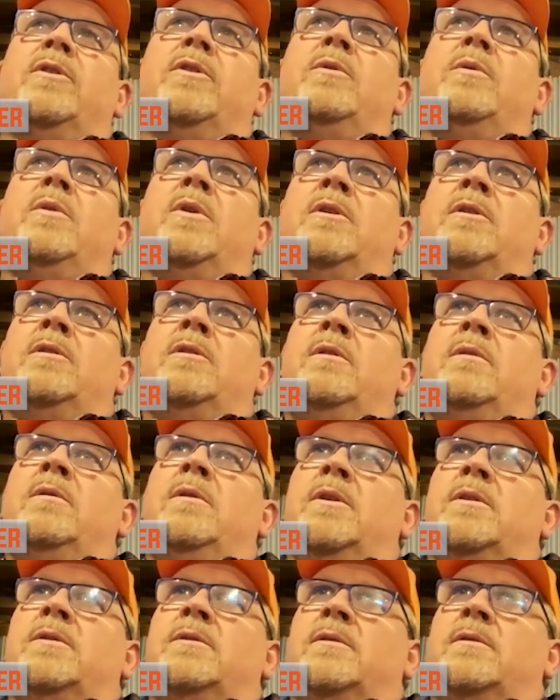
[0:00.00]
200
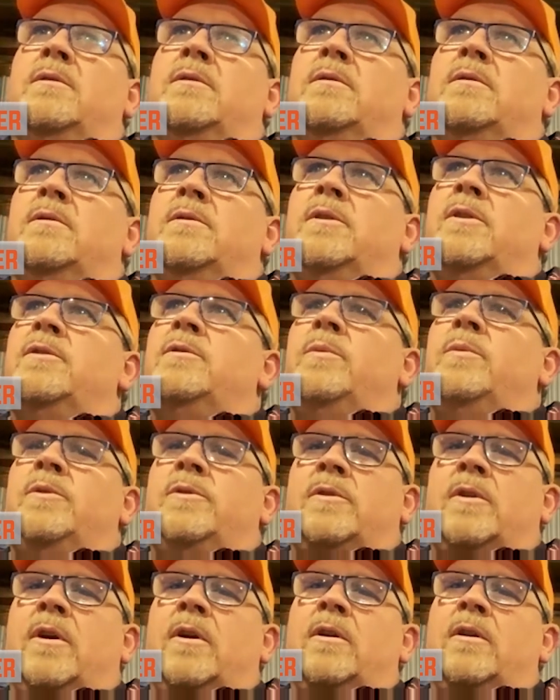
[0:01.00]
units since we
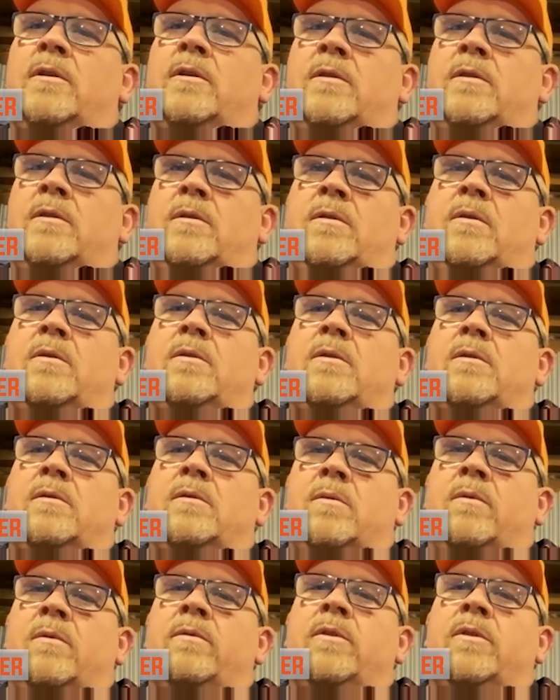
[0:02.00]
started
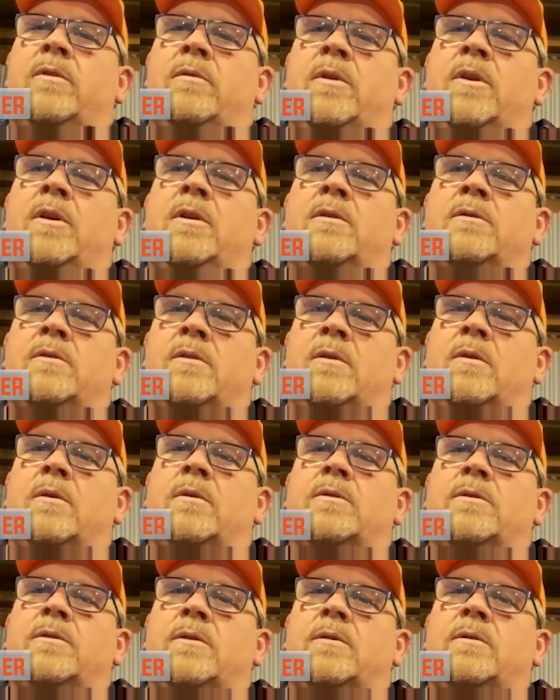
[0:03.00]
over 3 years ago.
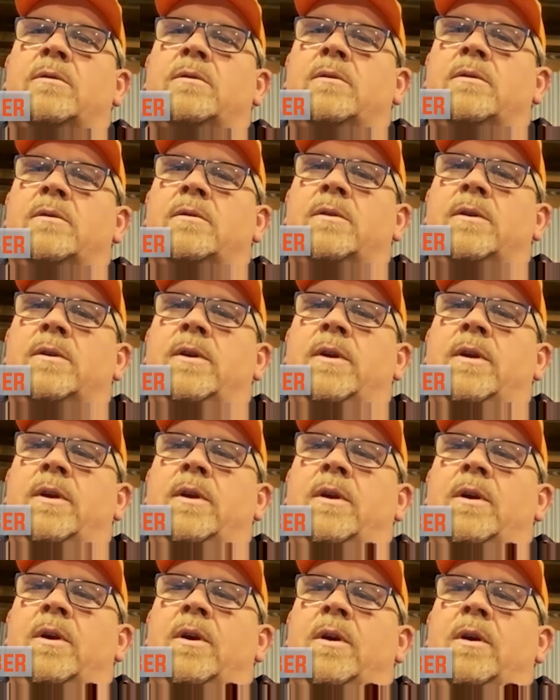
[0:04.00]
So
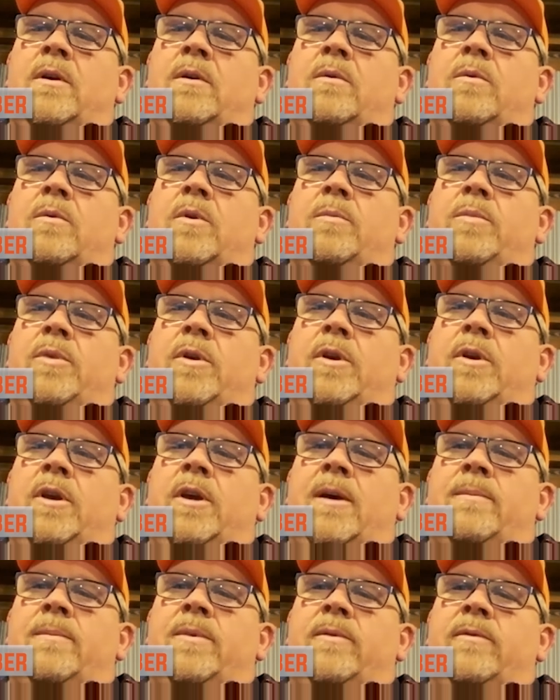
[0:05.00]
we're pretty
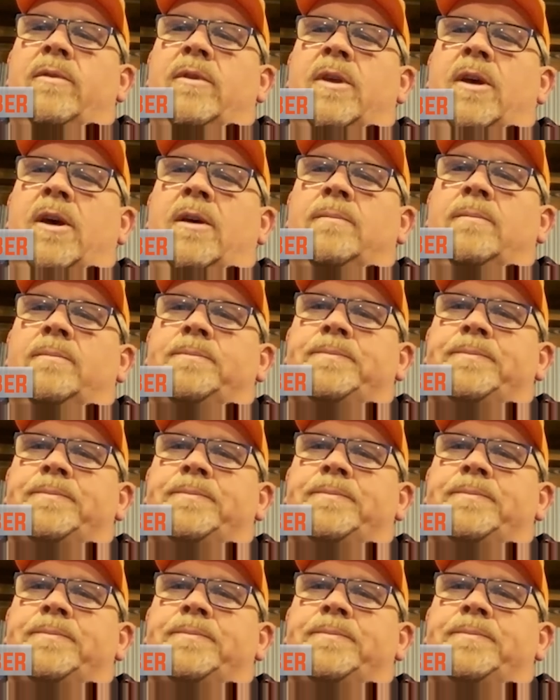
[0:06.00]
happy for that.